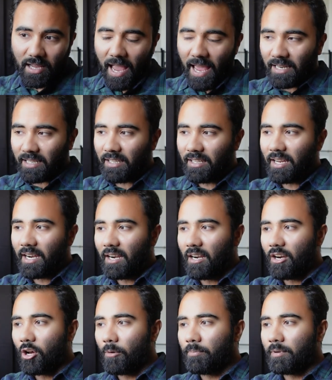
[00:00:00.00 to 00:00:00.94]
and he had
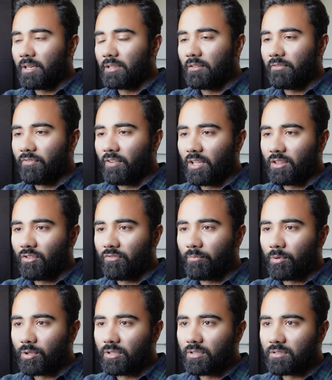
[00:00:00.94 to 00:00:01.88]
adopted the faith
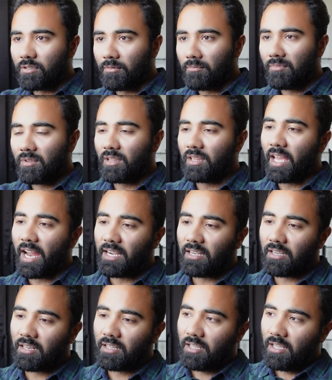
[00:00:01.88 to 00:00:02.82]
of Buddhism.
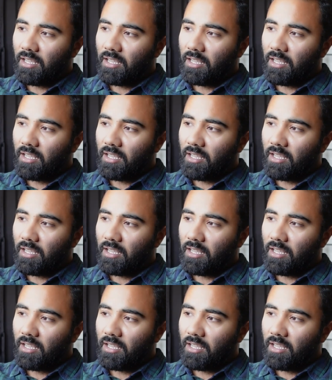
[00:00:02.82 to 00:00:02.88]
That